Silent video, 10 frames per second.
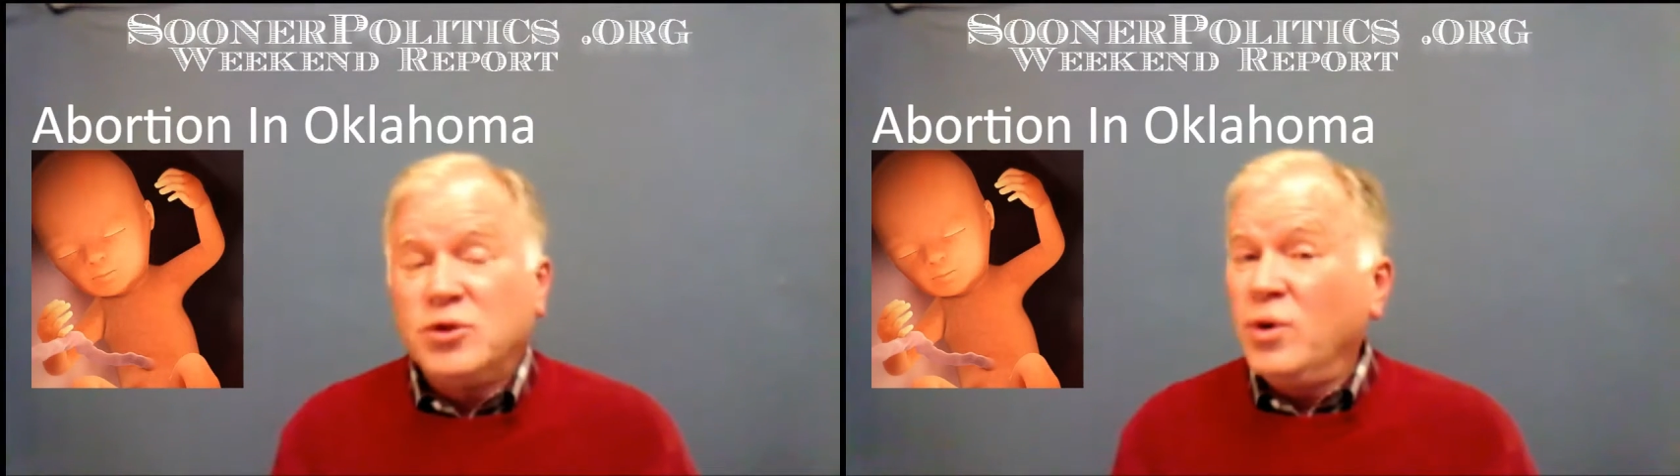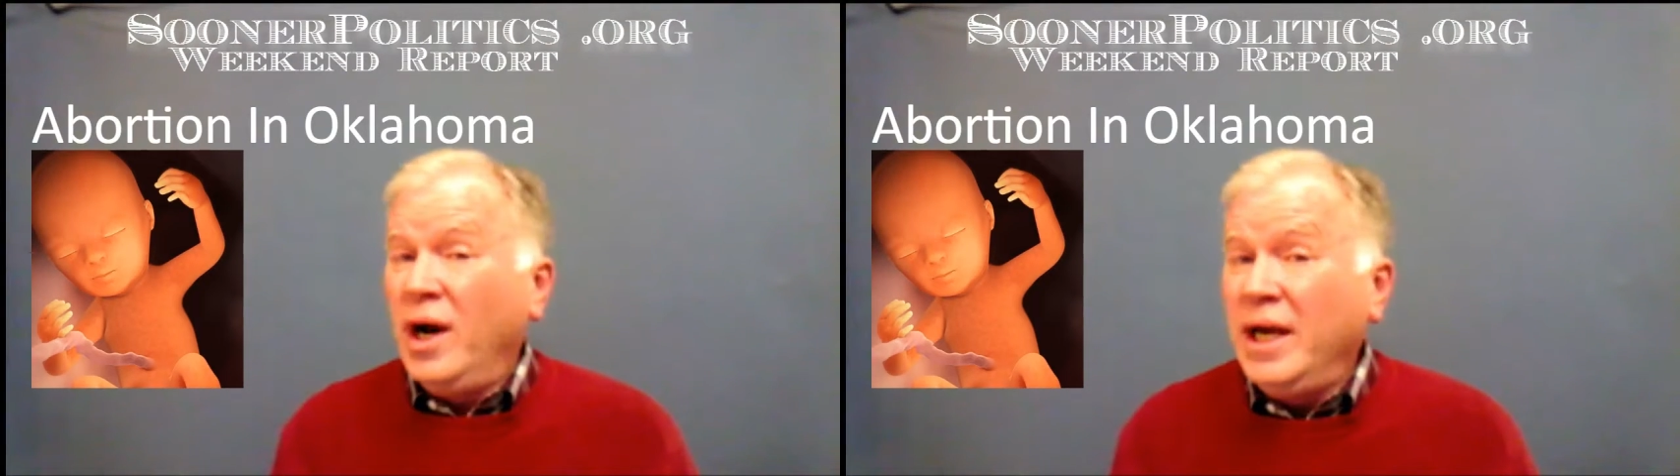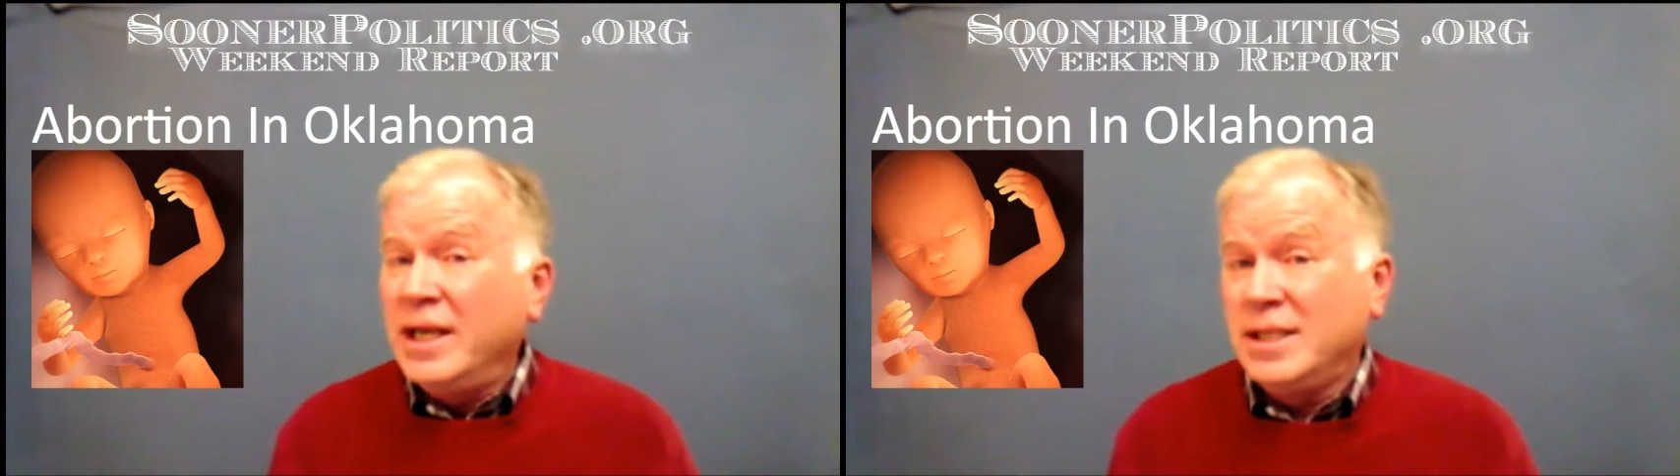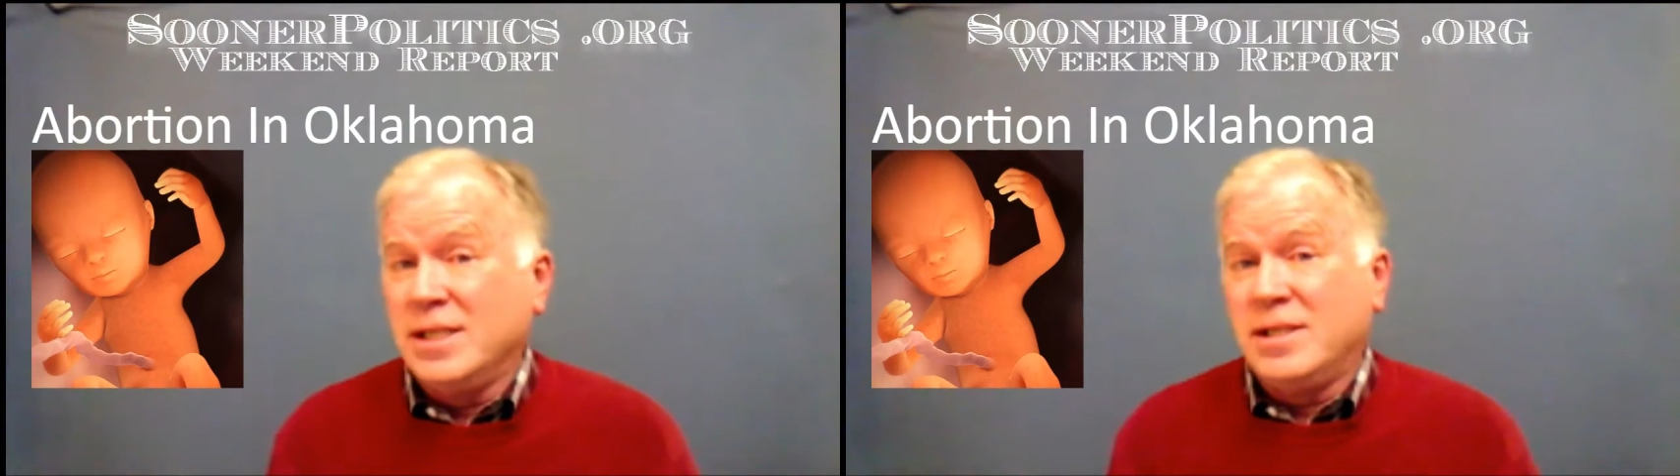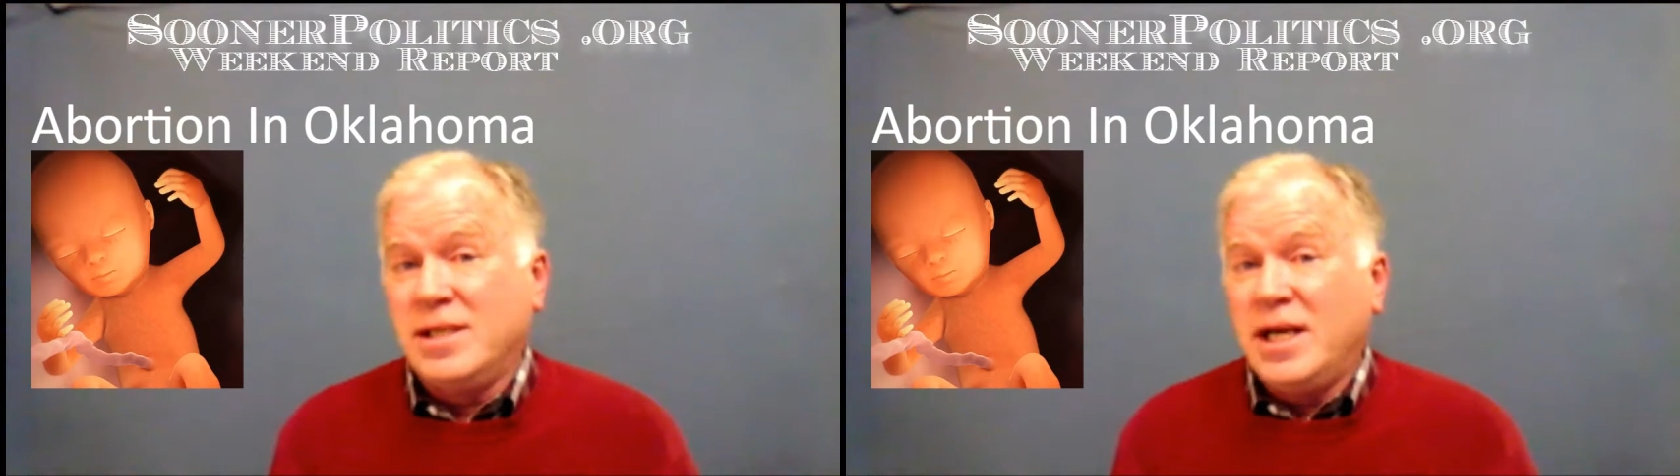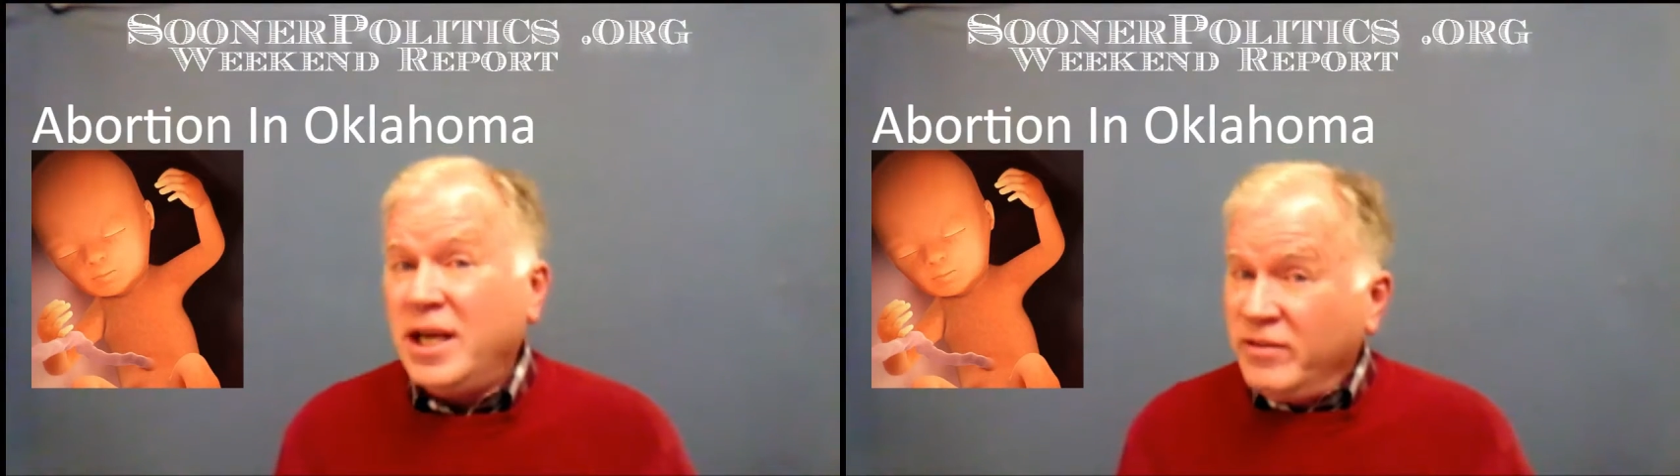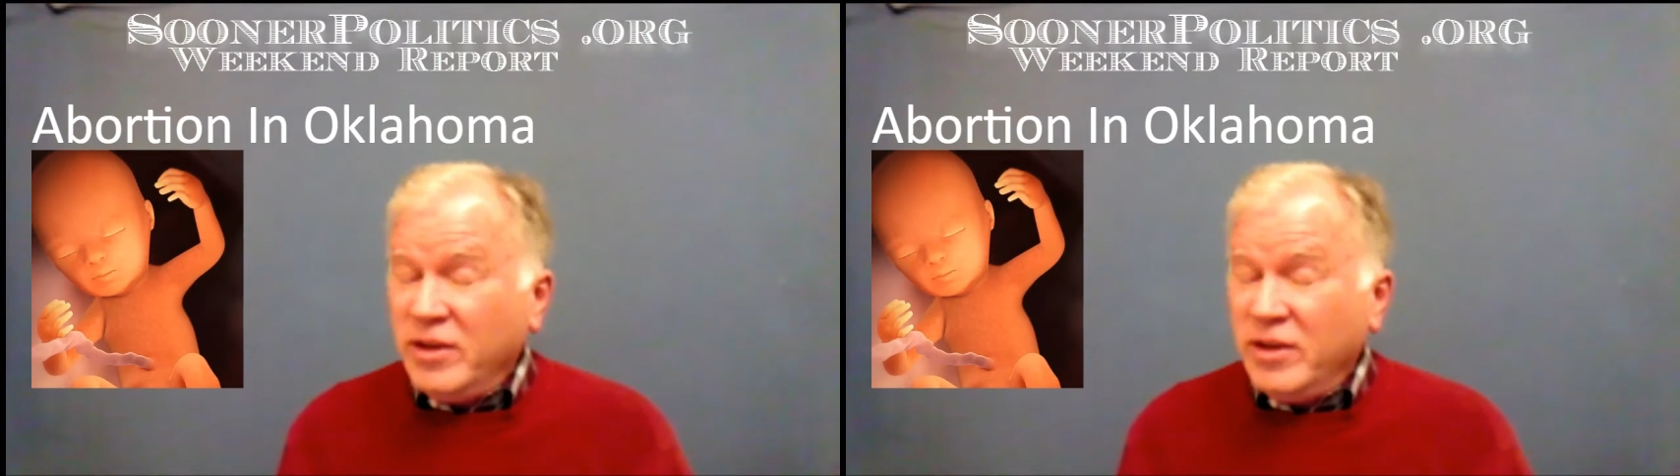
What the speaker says: trying to save,